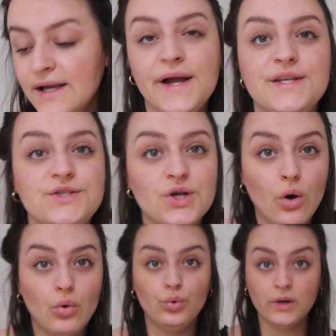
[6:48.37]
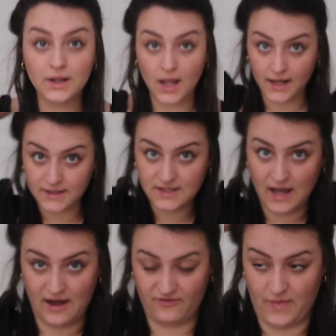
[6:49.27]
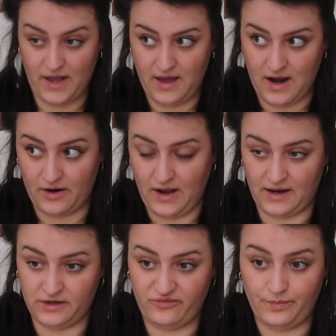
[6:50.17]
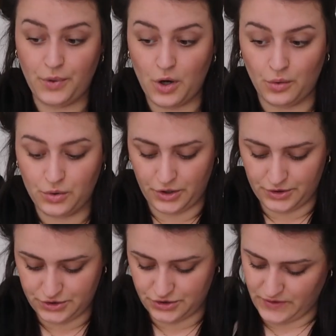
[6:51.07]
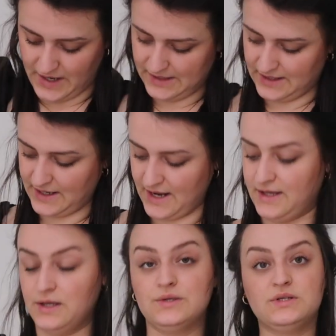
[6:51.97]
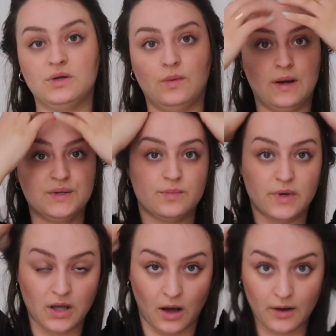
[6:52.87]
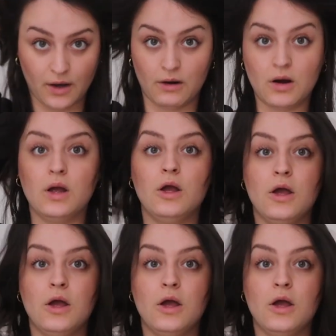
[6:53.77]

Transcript: I don't like to have my hair kind of poker straight like I used to when I was a bit younger.